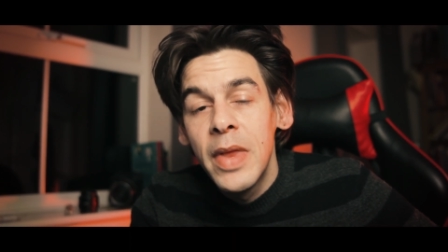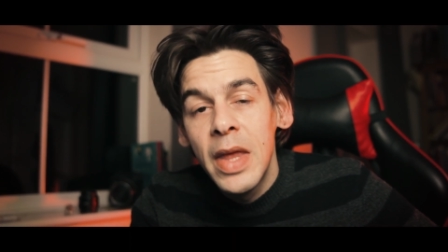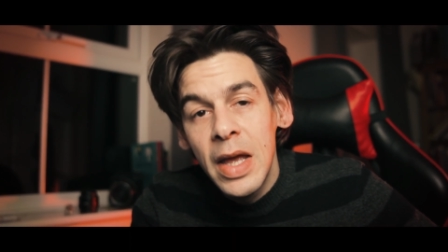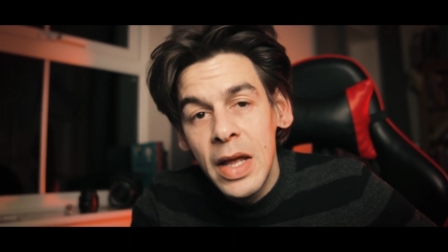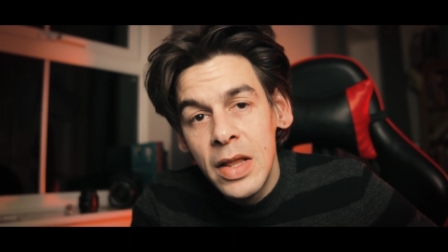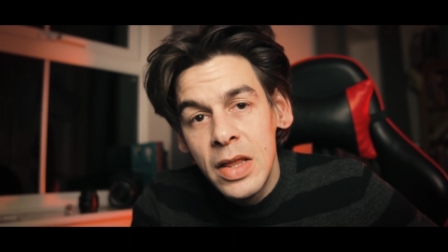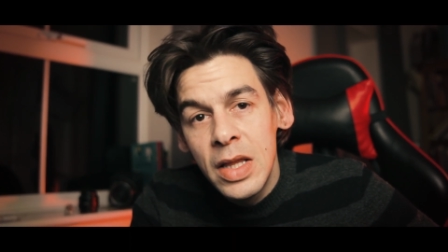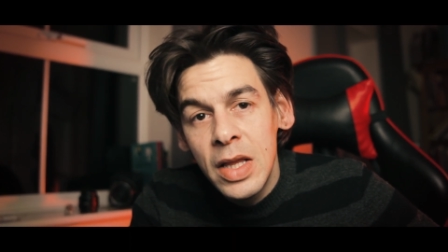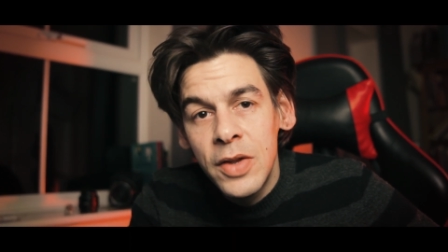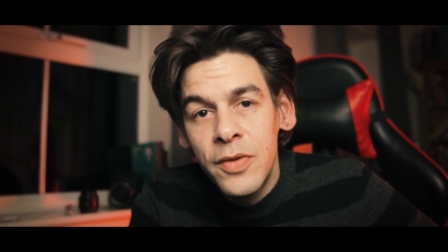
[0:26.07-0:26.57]

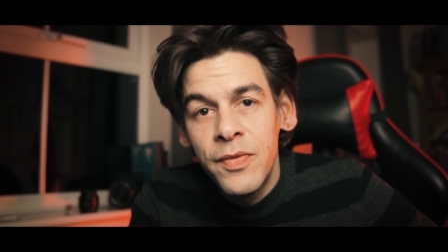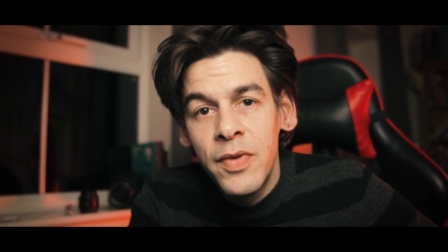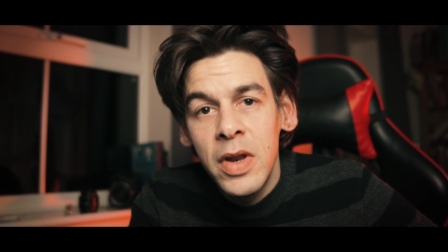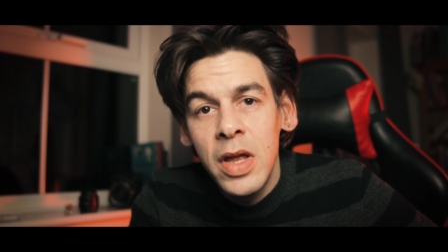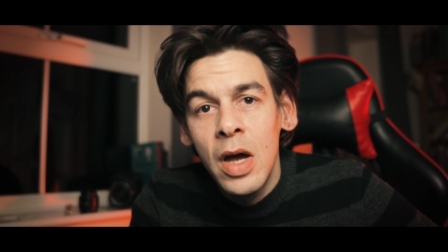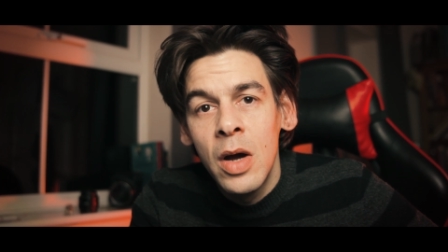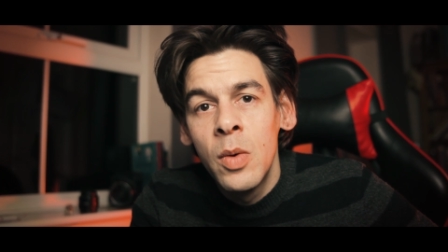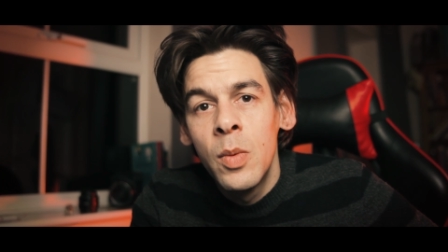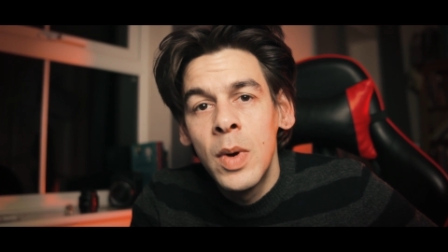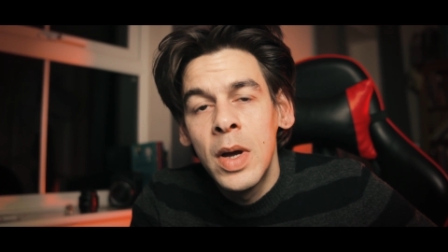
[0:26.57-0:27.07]
In this
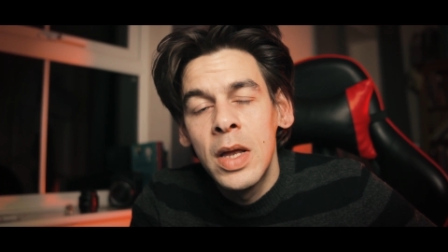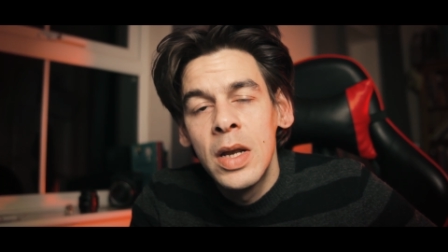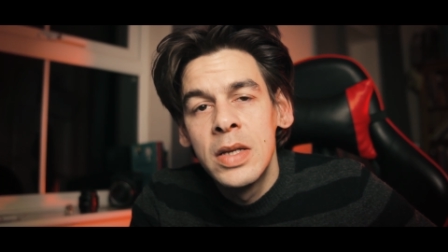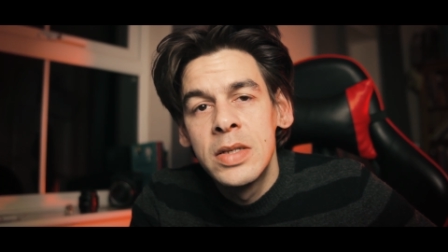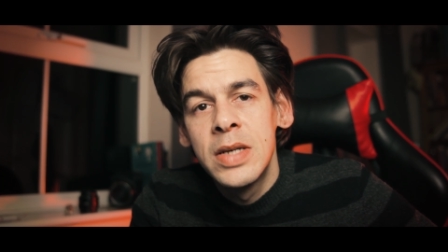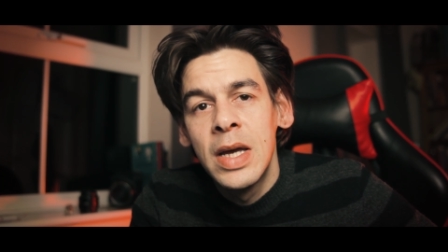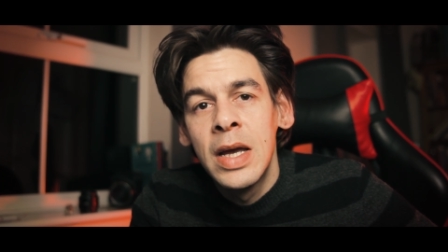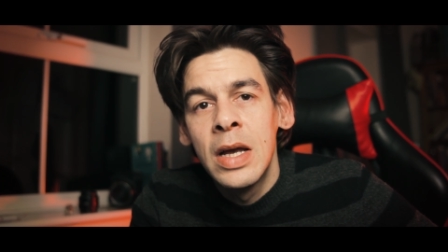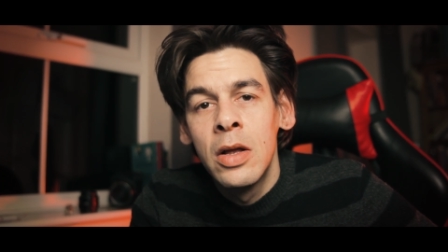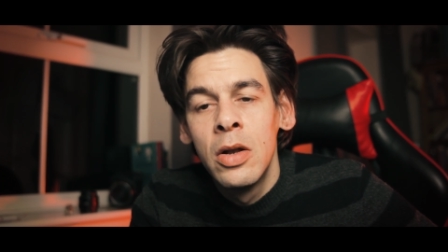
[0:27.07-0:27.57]
video we're going
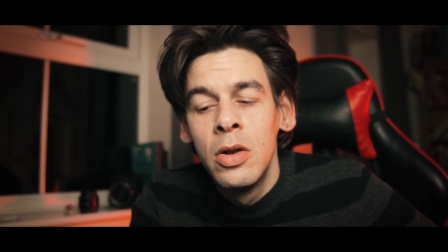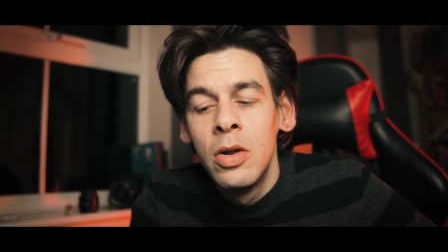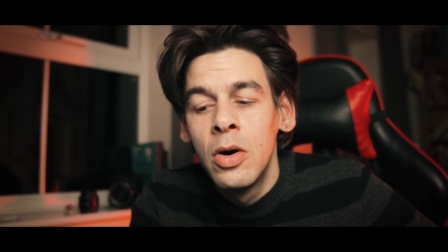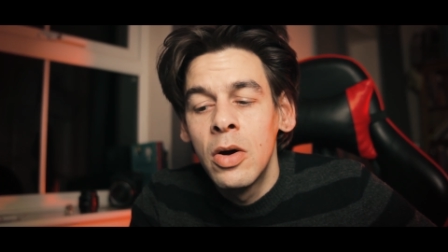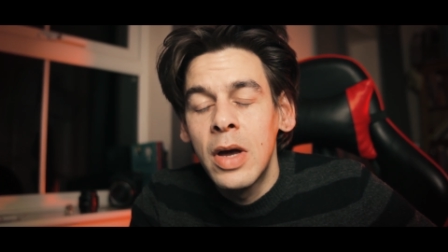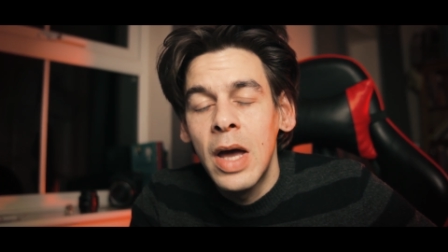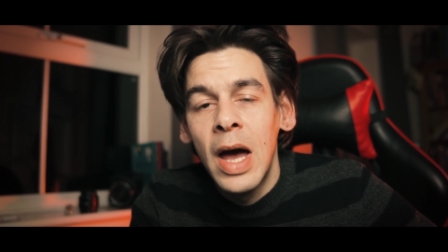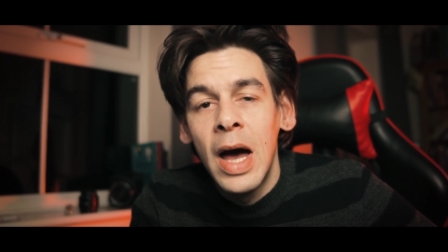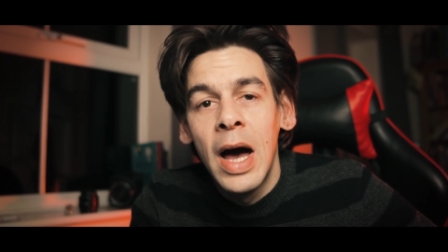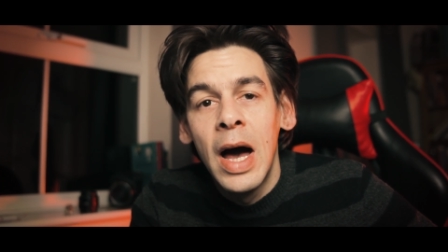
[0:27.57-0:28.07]
to take a
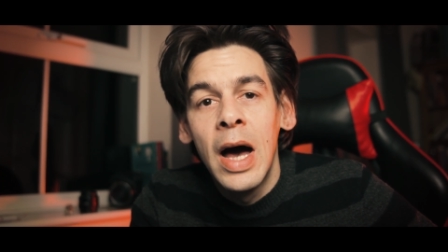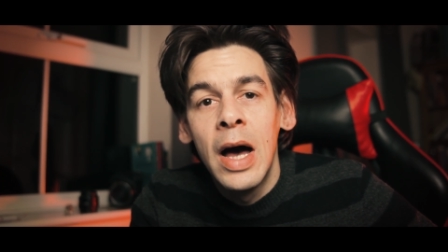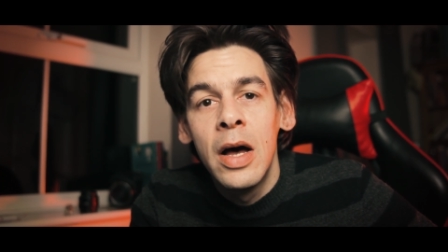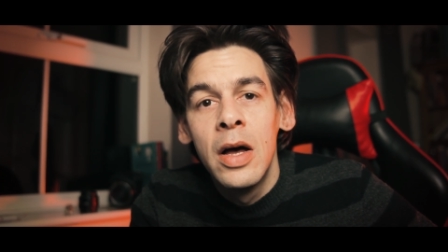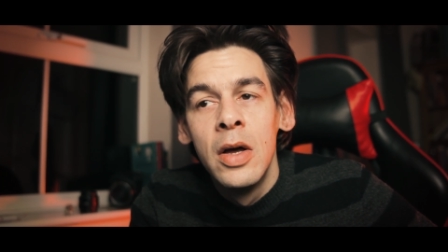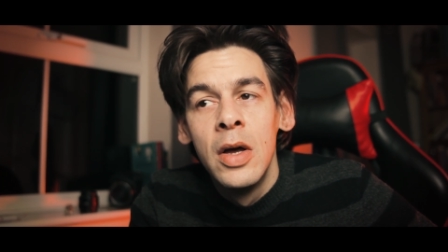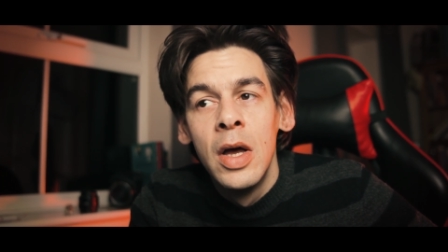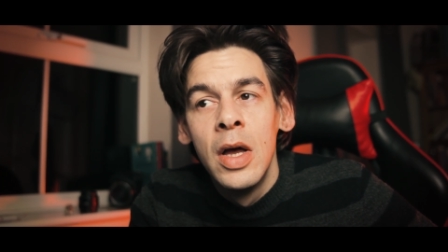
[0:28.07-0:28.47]
look at